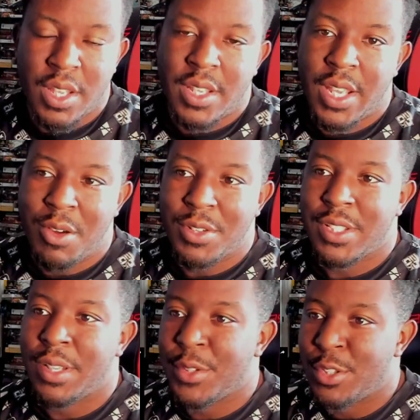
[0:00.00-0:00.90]
Y'all, what's
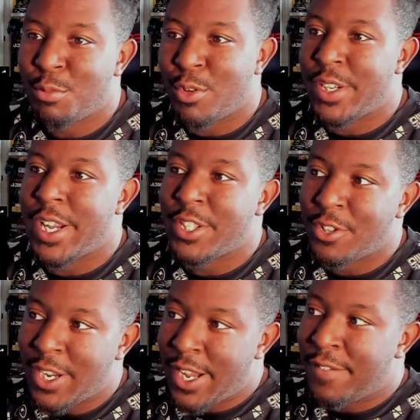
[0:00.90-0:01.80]
up? It's your boy
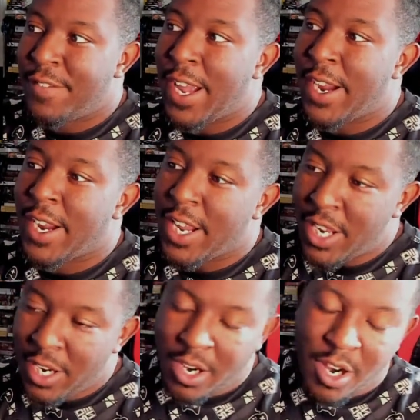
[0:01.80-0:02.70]
Nitro Hot Fire
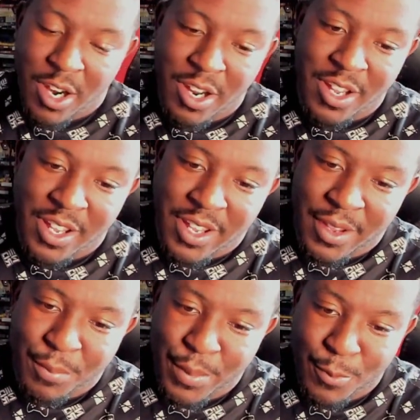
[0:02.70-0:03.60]
here.
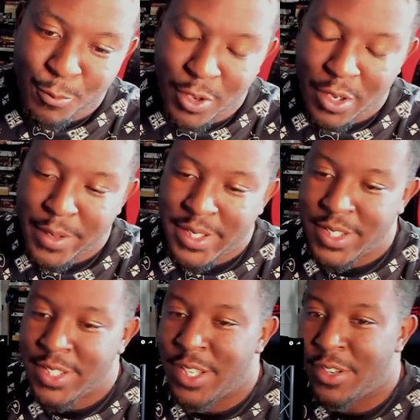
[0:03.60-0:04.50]
Welcome back to
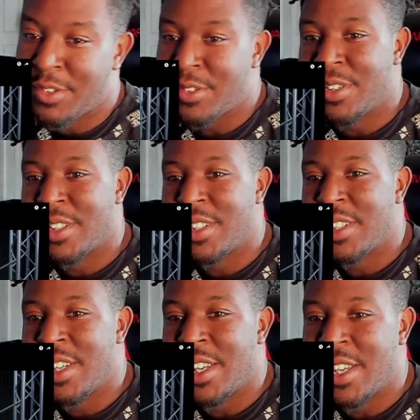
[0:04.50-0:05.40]
the channel.
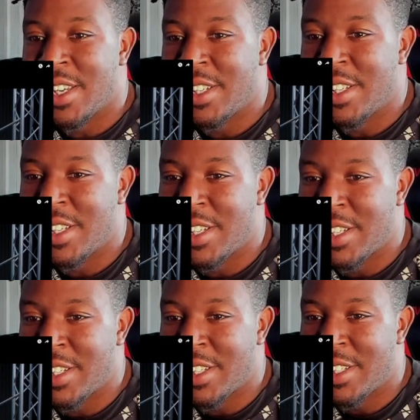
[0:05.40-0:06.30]
And
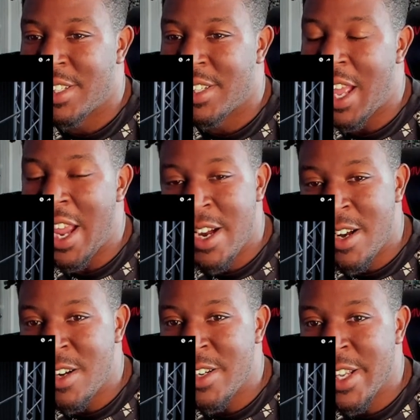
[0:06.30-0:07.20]
uh, I
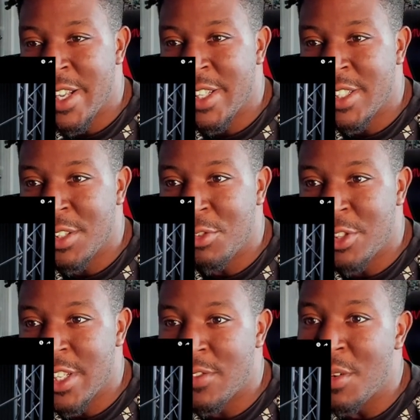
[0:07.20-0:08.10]
heard that there's a new
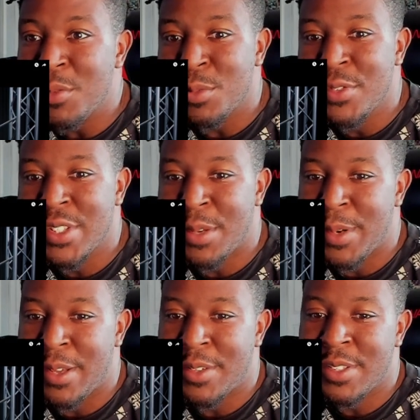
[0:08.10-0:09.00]
Transformers movie coming
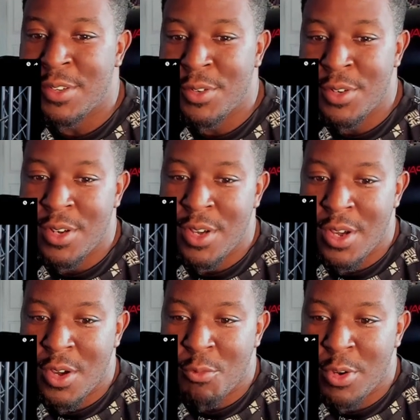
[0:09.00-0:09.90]
out. So
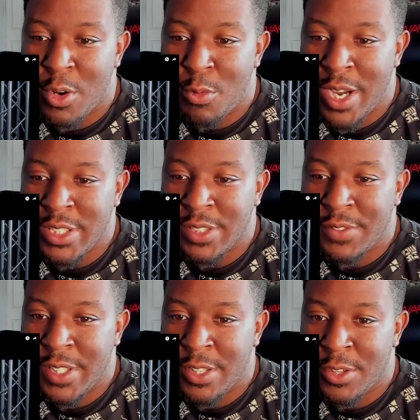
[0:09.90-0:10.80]
we're going to watch this
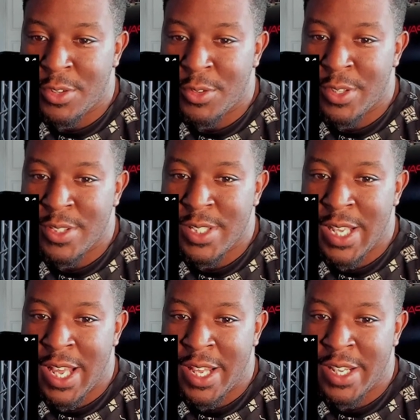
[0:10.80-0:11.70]
video. We're going to see
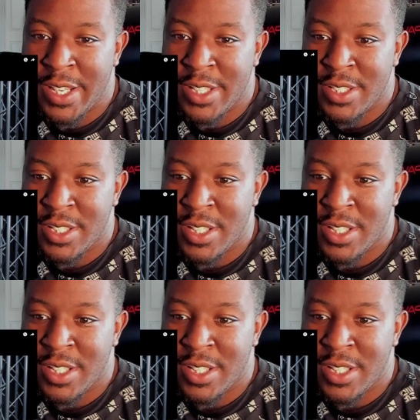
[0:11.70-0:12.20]
how it is.